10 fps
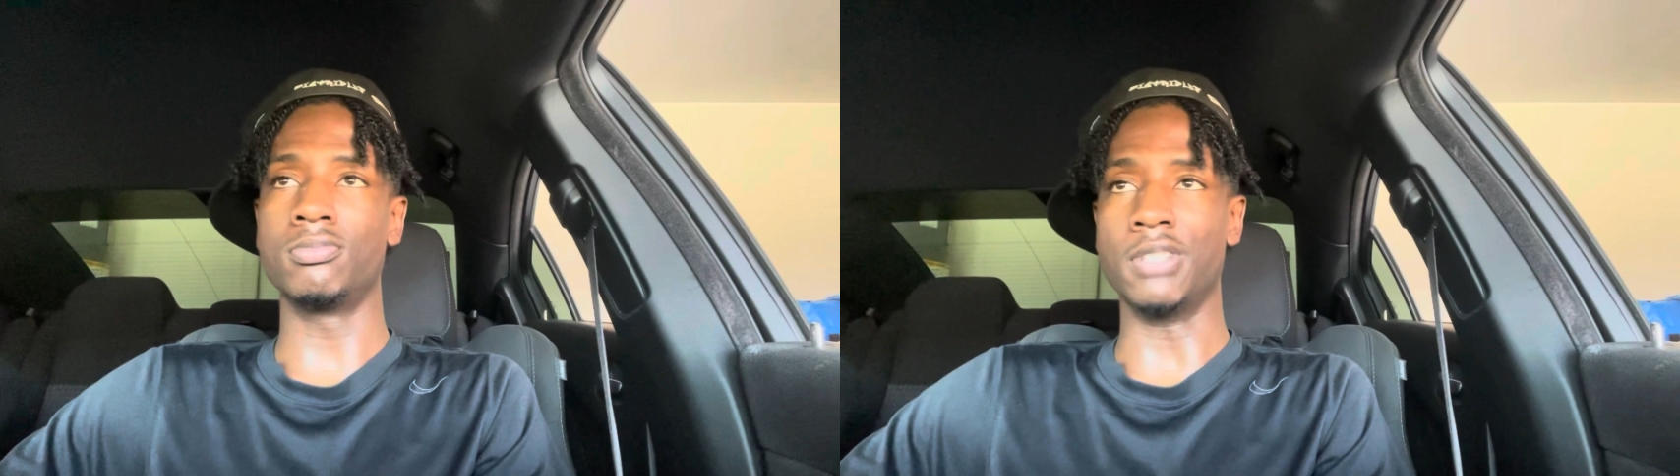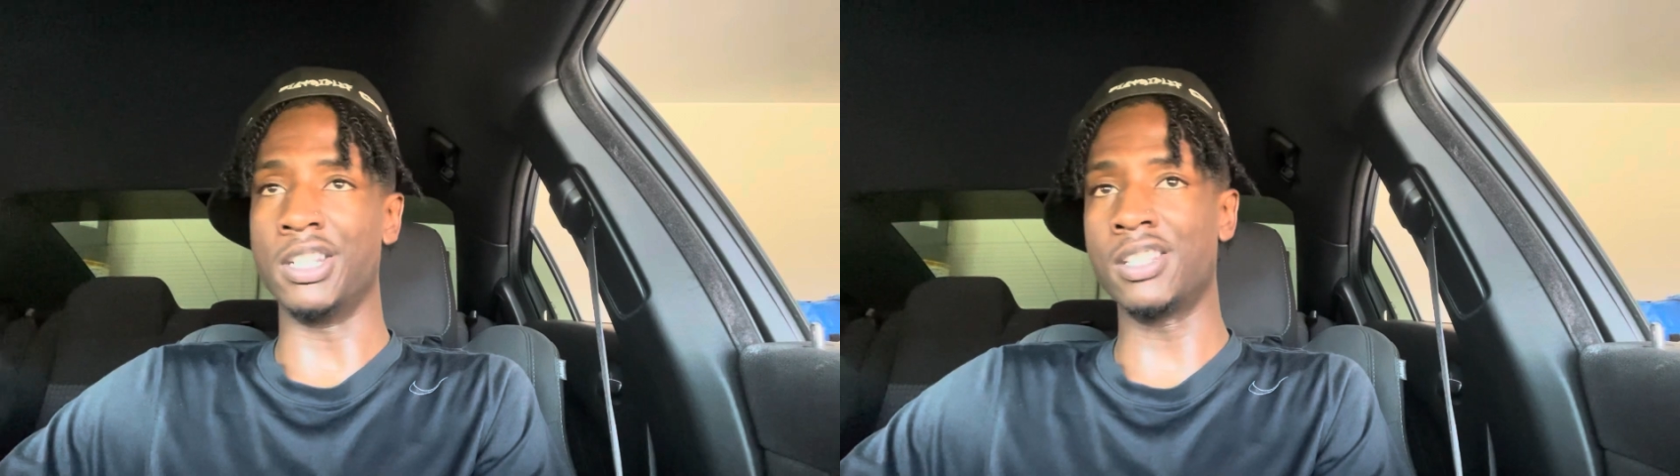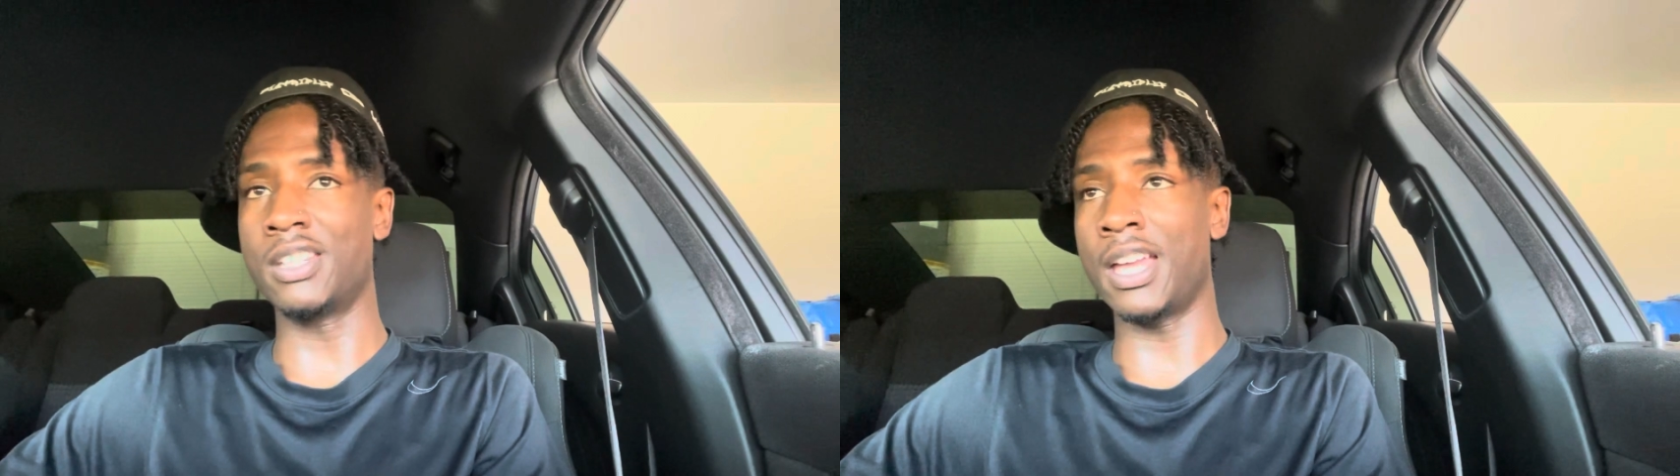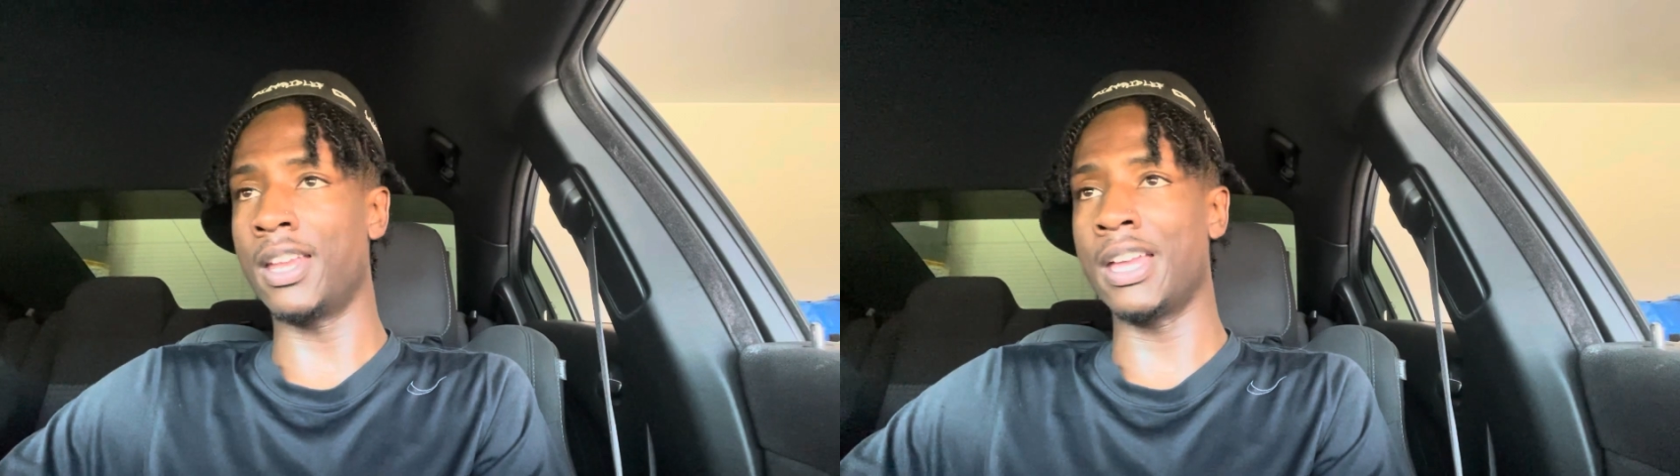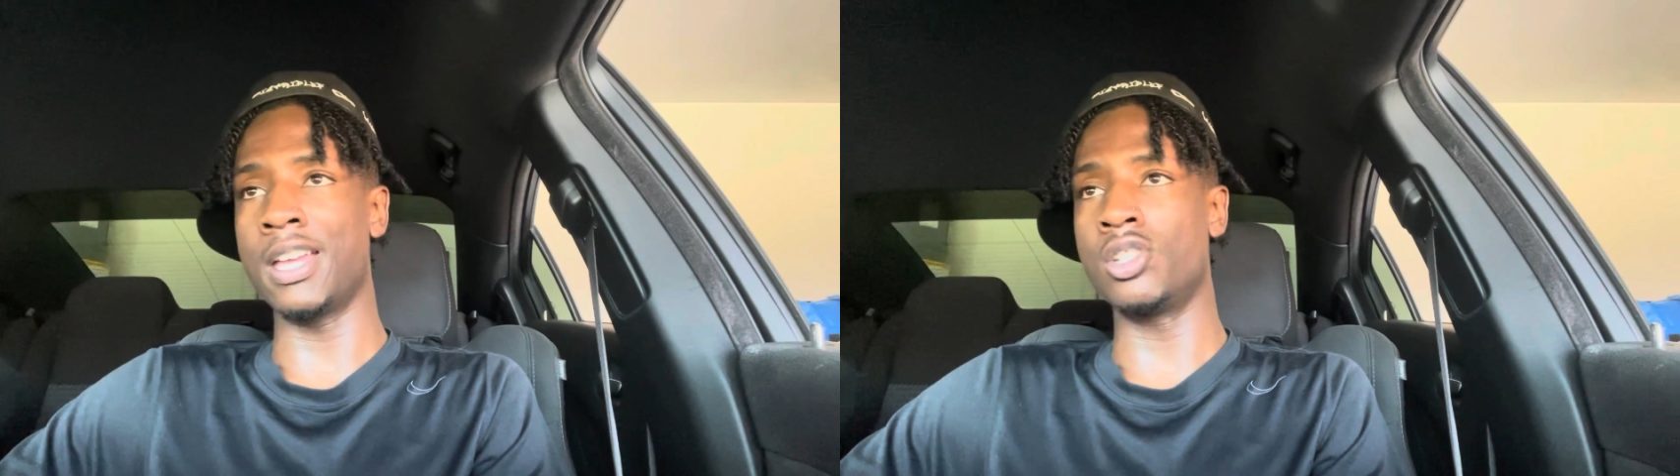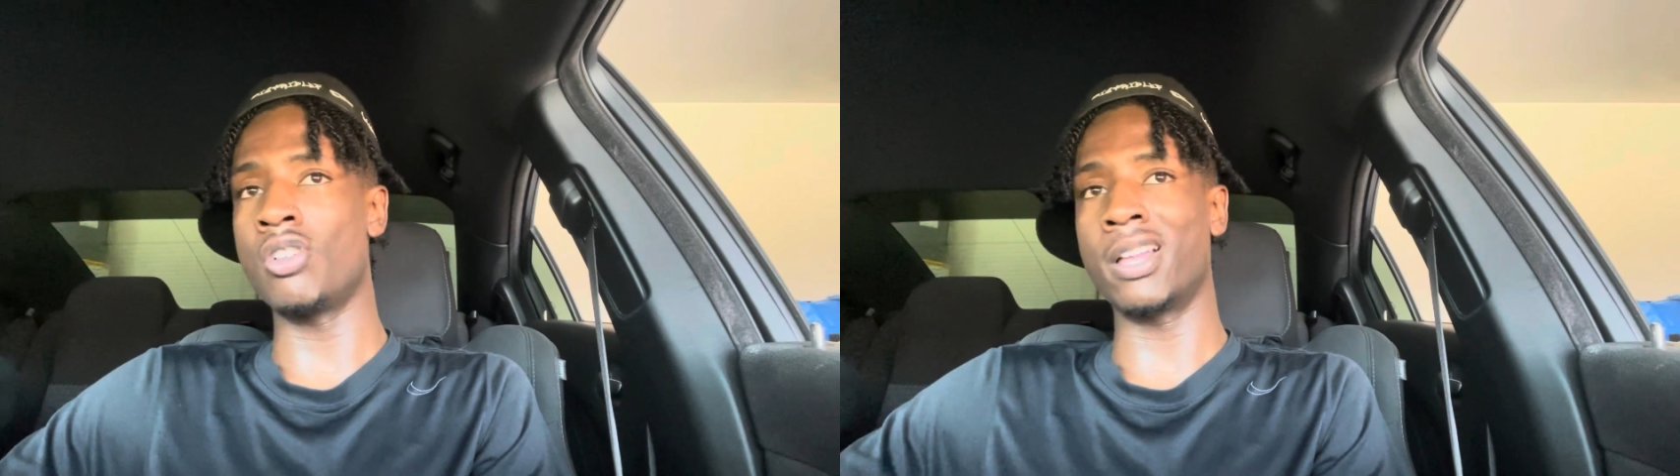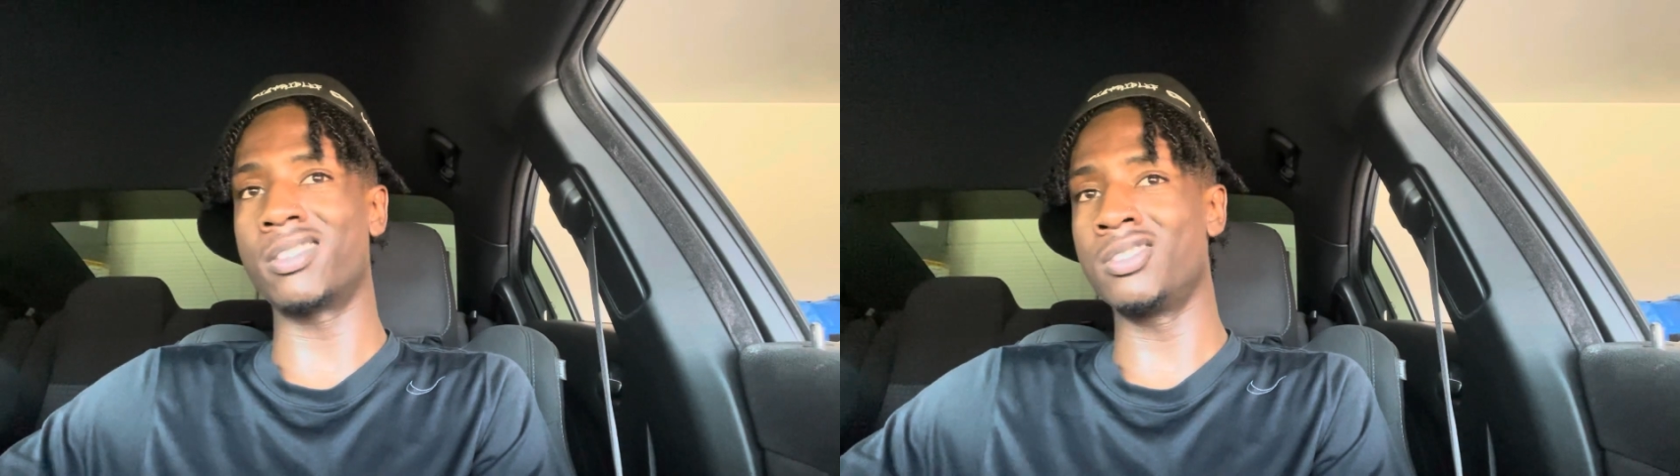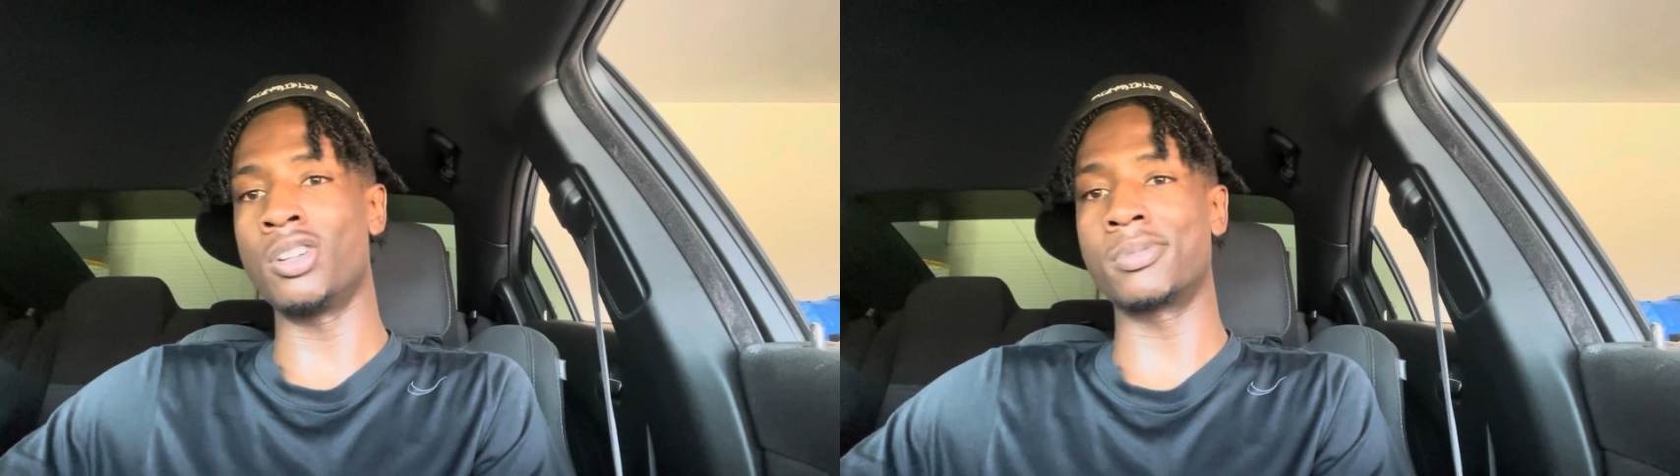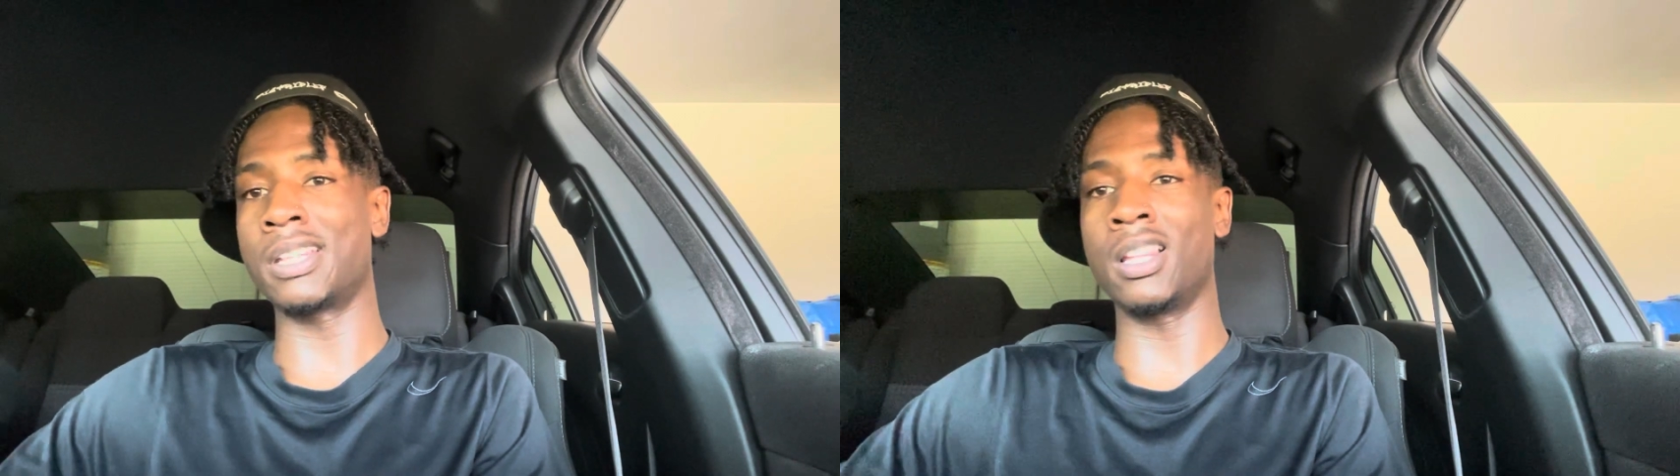in this day and age, you gonna have to, you know what I'm saying,